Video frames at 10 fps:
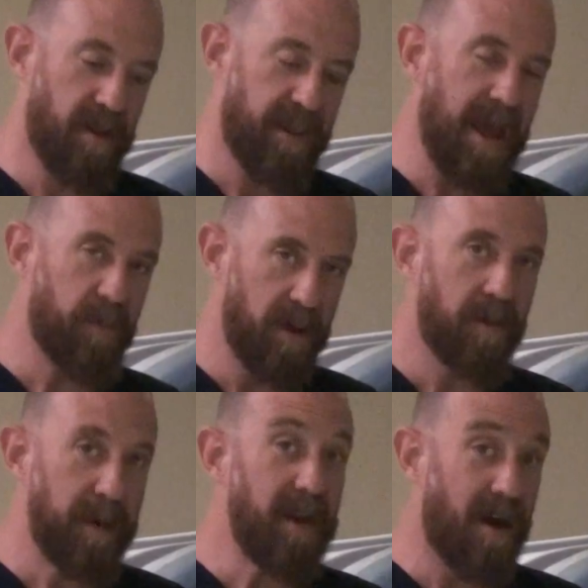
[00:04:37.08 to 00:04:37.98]
That
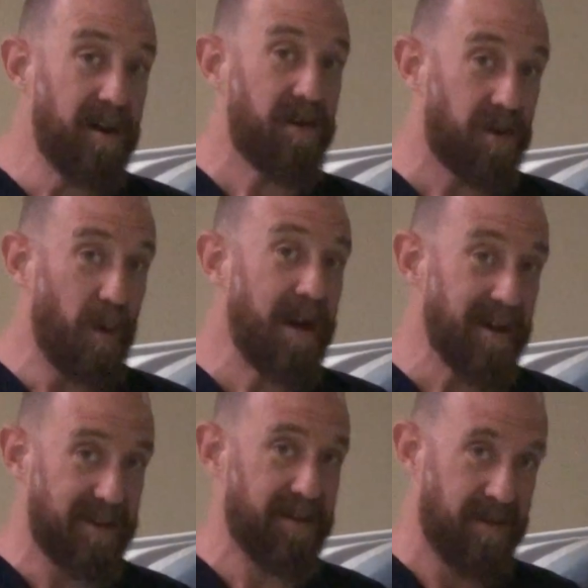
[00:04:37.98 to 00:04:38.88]
will be on your
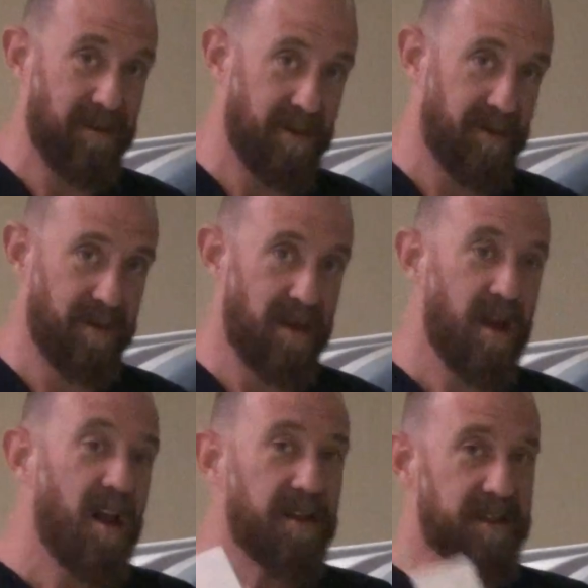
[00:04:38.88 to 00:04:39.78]
quiz.
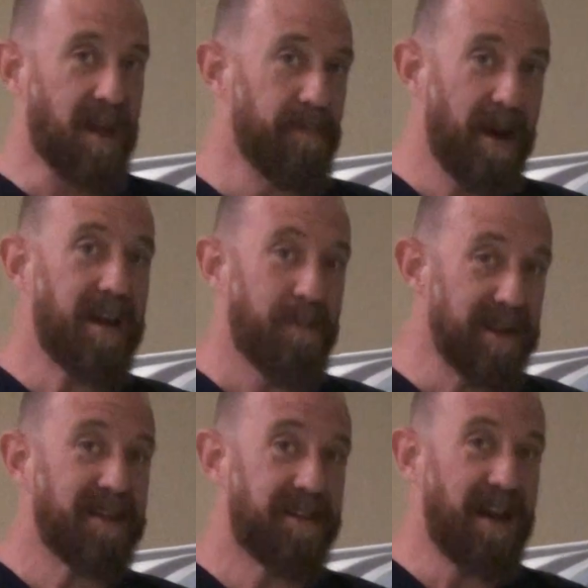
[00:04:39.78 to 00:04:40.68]
Somebody
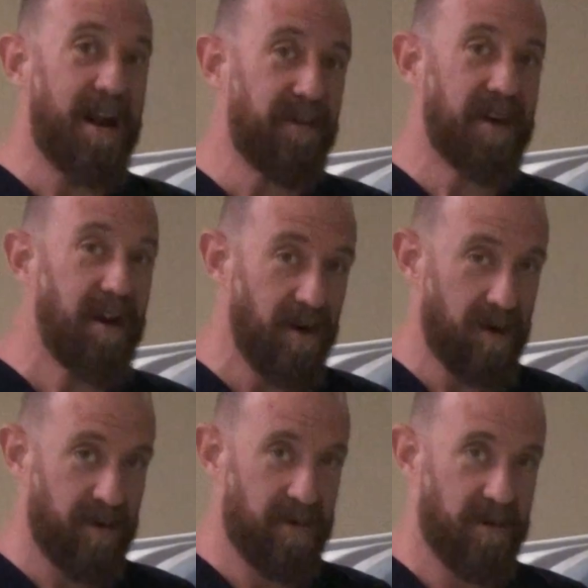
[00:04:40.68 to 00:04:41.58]
misses it every year.
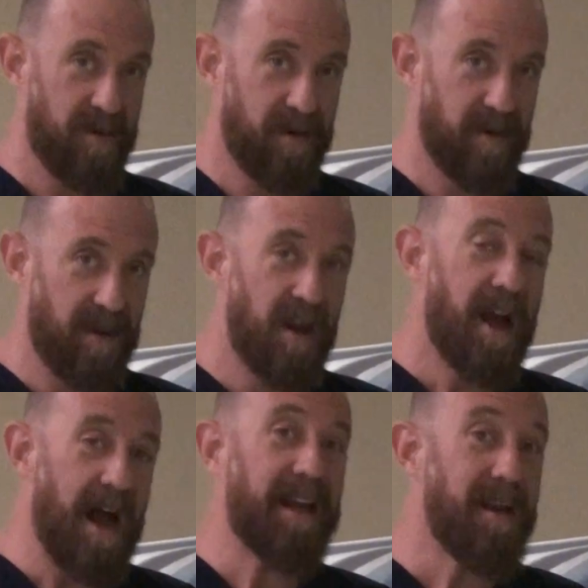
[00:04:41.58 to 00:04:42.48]

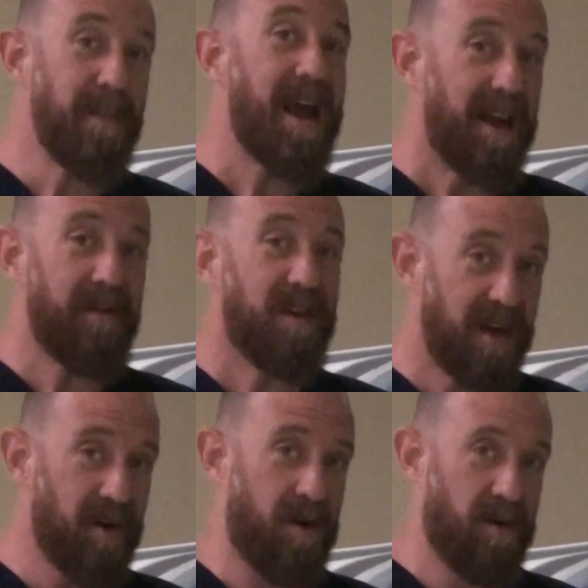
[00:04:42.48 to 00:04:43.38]
I get mad every
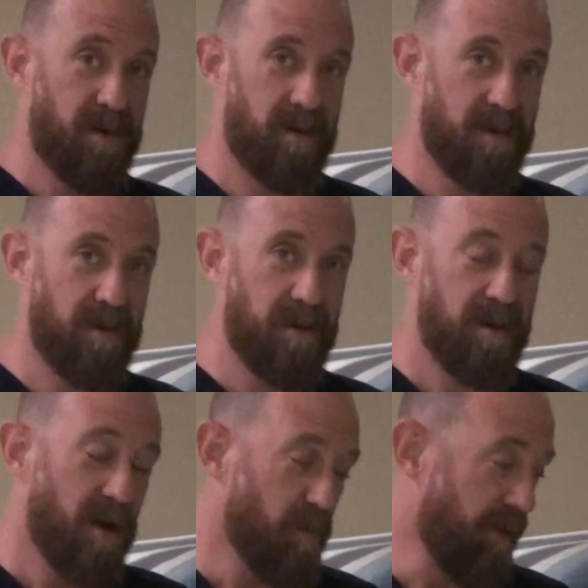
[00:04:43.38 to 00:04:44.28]
year.
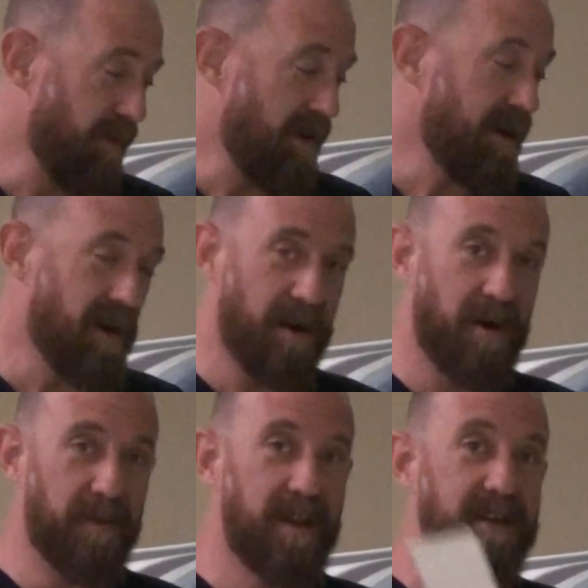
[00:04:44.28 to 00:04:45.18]
We've already gone
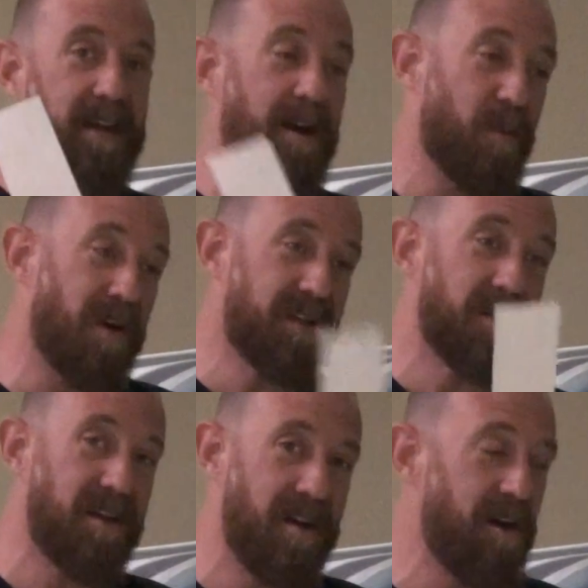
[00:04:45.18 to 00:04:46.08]
over this, and I want
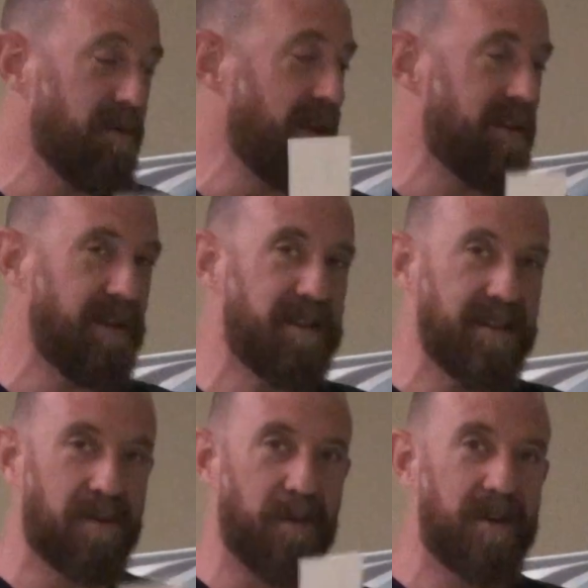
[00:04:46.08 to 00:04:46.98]
you to know that this
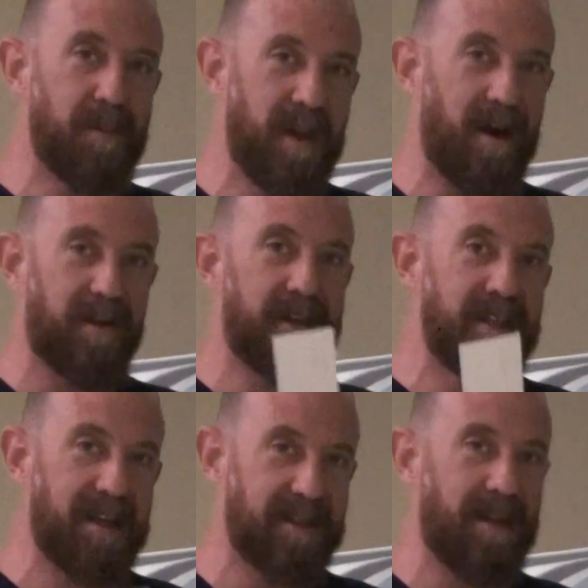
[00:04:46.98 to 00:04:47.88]
is going to be on the
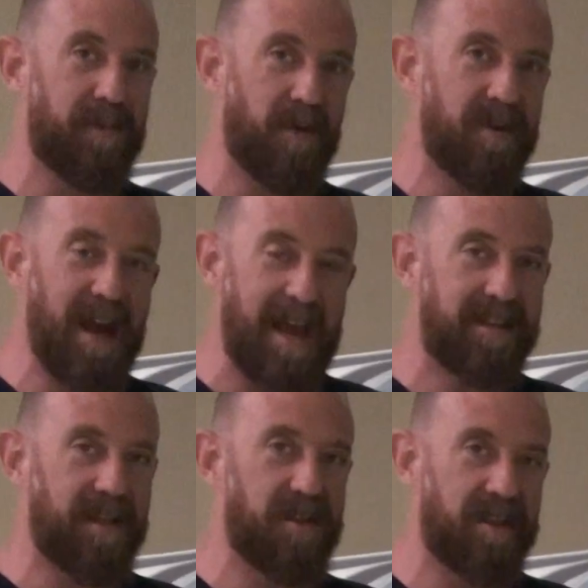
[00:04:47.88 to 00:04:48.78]
test. I'm going to
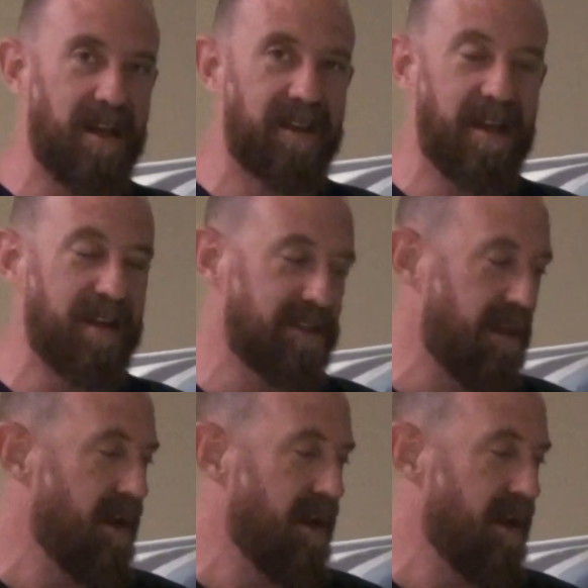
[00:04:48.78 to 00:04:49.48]
ask it just like this.